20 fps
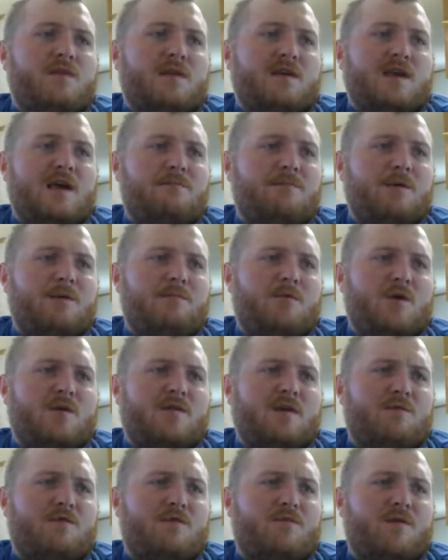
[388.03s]
Young people who
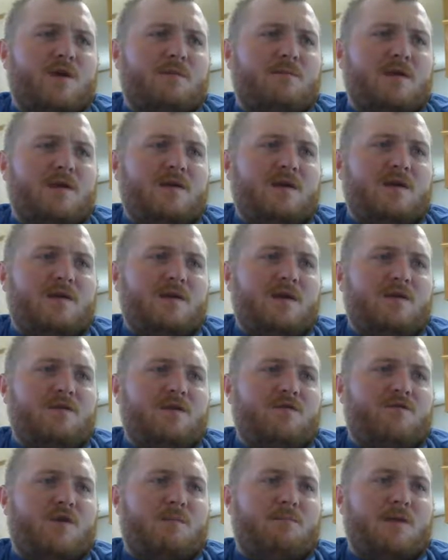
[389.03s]
suffer from
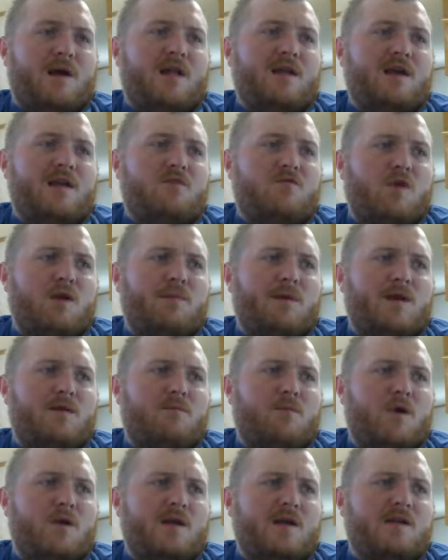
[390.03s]
even from mild head trauma and
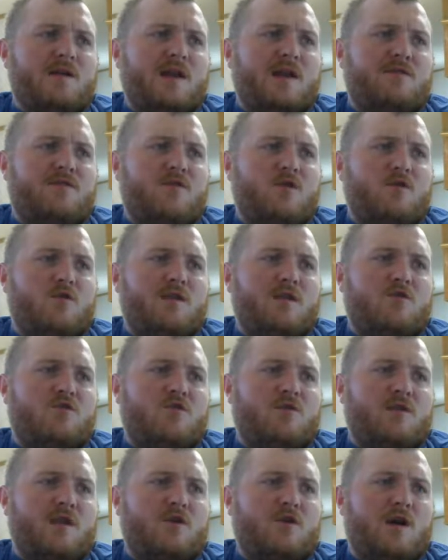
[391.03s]
more likely to have serious
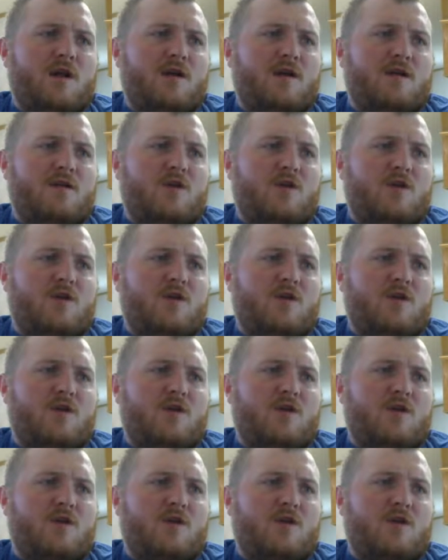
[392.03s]
issues later on,